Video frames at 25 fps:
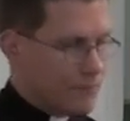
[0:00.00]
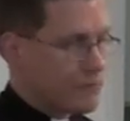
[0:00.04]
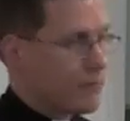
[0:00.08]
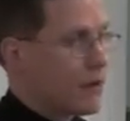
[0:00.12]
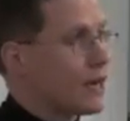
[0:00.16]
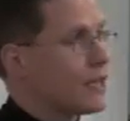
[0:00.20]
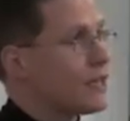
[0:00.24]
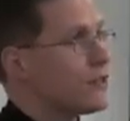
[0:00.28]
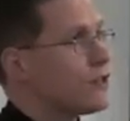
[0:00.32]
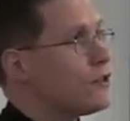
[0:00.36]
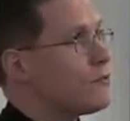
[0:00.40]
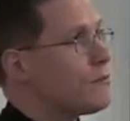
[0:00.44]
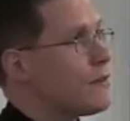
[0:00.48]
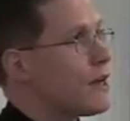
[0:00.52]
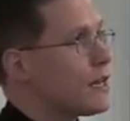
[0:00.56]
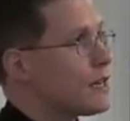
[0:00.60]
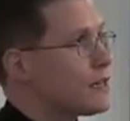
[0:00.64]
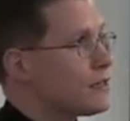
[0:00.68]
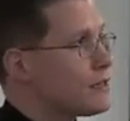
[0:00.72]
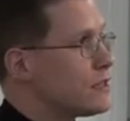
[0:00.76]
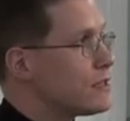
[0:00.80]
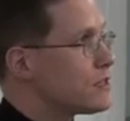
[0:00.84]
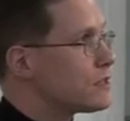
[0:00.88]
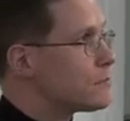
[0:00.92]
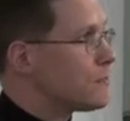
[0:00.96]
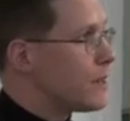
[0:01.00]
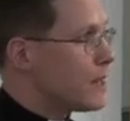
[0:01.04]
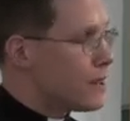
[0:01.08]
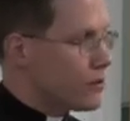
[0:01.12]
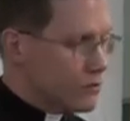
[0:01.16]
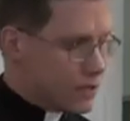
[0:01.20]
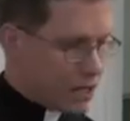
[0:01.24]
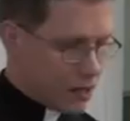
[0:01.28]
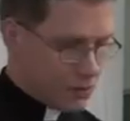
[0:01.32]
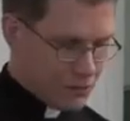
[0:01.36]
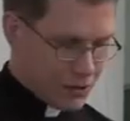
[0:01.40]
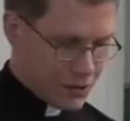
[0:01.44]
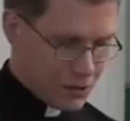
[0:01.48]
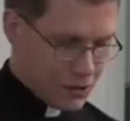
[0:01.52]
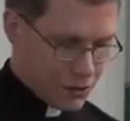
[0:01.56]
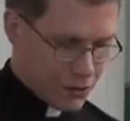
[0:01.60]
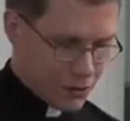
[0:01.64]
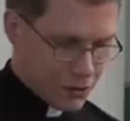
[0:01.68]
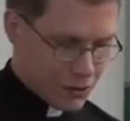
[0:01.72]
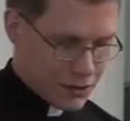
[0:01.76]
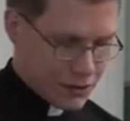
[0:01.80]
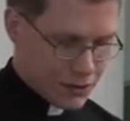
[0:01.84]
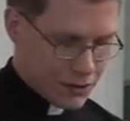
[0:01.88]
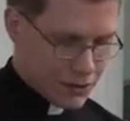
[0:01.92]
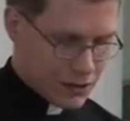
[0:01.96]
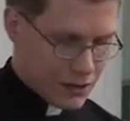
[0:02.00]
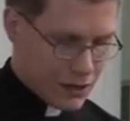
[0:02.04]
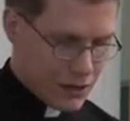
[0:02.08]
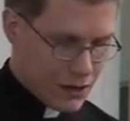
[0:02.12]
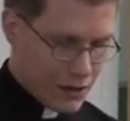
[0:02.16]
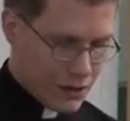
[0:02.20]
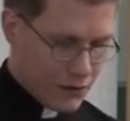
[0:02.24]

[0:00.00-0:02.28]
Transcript: "My humanity is bound up in yours,